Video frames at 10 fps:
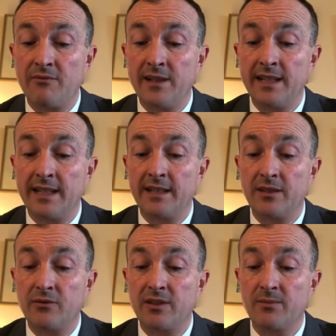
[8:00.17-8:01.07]
reading in the
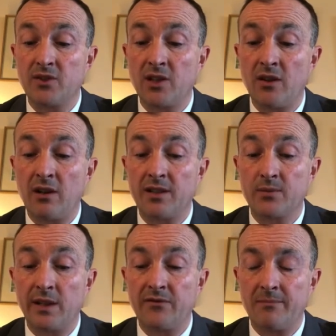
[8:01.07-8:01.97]
Christmas show
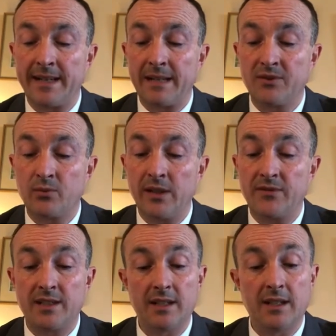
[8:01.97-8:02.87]
last week from Madame
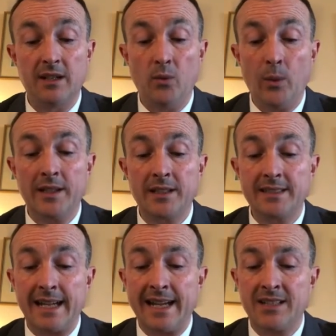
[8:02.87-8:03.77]
Swift. Well done
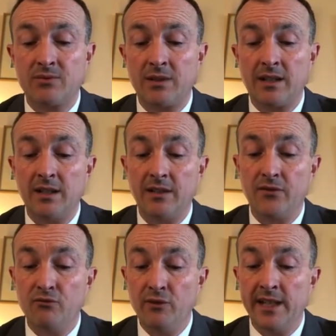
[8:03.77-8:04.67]
to Ezra
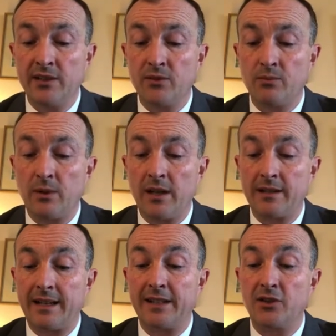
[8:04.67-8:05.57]
for really good
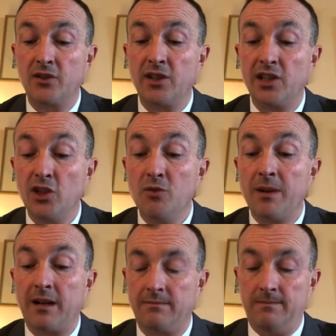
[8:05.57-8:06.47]
work and good
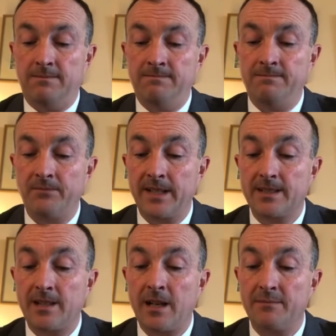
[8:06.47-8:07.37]
humour this
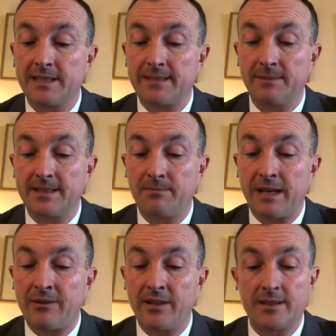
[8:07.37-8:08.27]
term, says Mr.
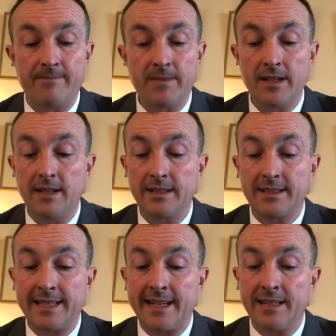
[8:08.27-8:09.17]
Barrett.
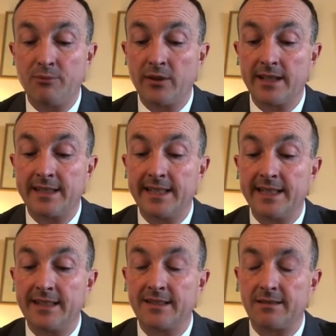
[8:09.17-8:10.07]
Stanley
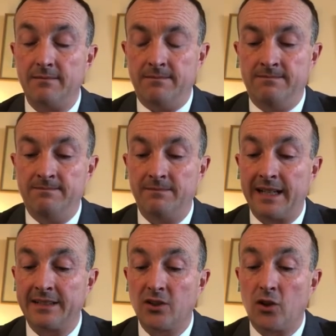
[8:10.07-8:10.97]
Brockett-Deakins
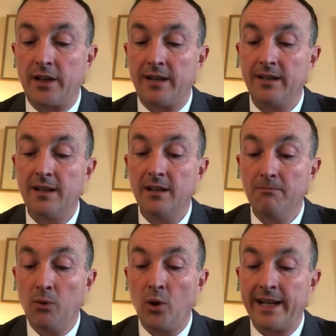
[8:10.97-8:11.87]
and Connor
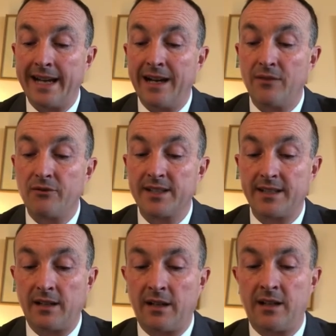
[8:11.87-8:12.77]
Morley Alvarez
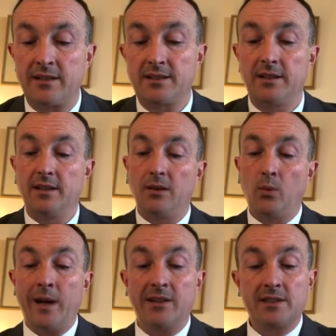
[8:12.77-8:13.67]
in art.
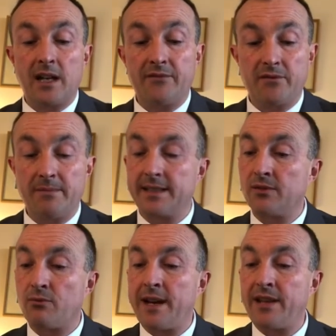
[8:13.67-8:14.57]
Well done from
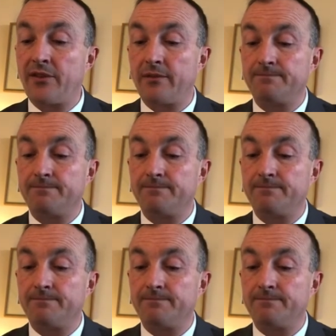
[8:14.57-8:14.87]
Mrs. Wraith.